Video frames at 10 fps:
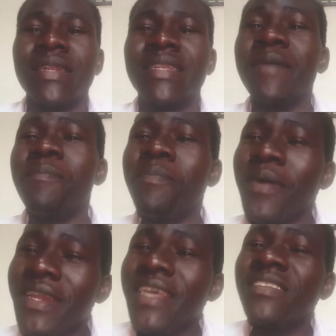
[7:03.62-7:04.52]
the
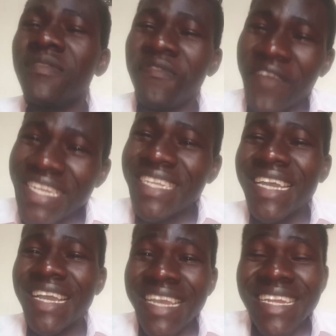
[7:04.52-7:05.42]
body is fighting
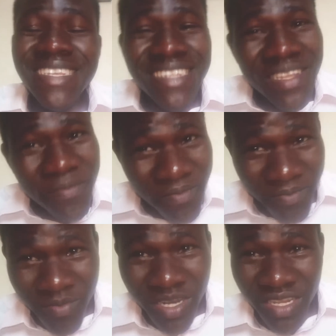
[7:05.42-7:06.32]
against
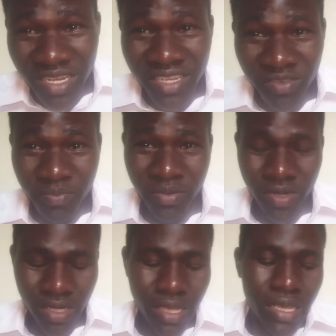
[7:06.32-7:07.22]
the
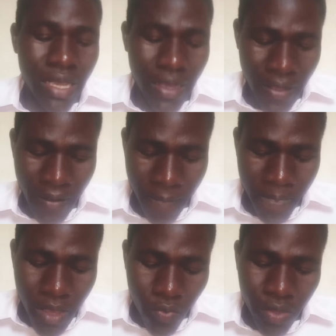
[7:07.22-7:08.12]
spirit.
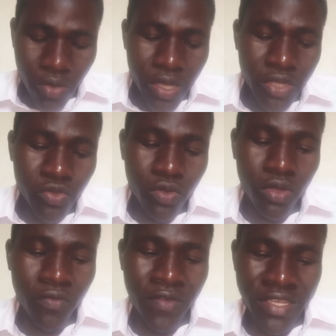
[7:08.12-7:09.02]
We are going to go
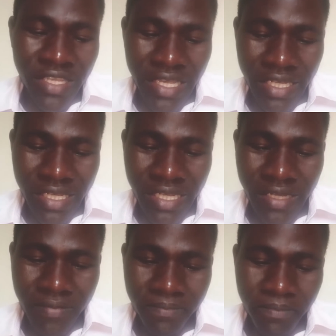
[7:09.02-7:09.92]
to verse
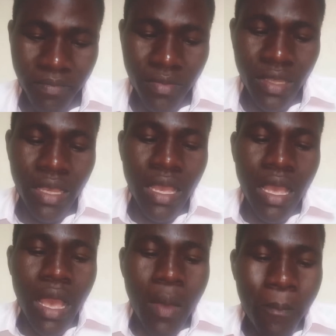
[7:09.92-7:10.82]
18.
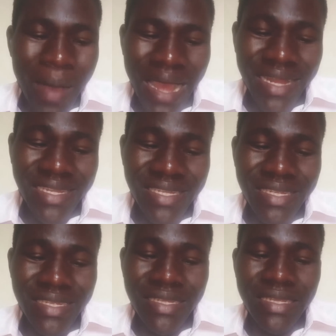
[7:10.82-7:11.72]

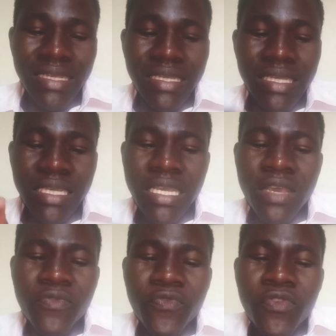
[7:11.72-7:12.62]
But
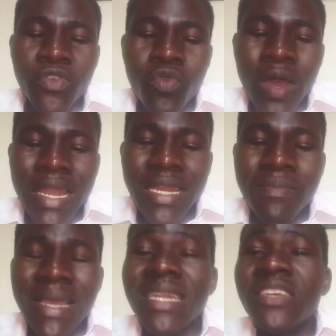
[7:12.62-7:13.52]
if you are led
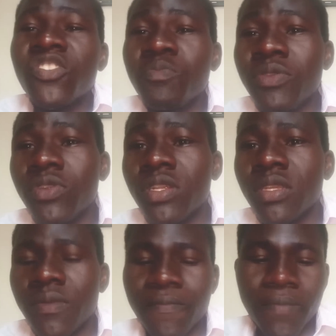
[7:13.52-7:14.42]
by the Spirit,
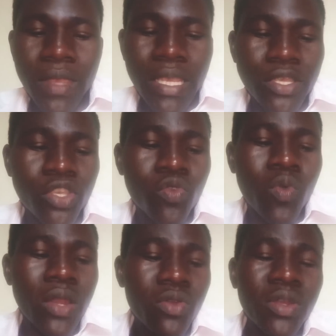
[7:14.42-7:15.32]
you
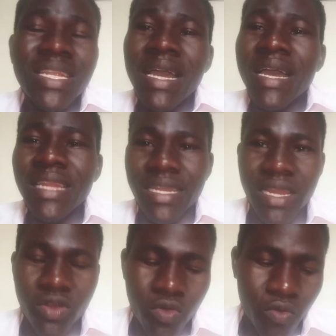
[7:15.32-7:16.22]
are not under the
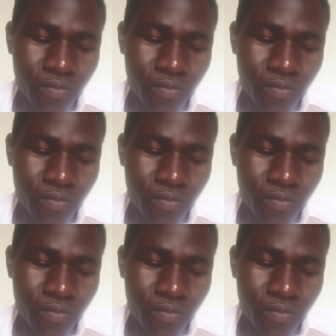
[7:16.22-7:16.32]
law.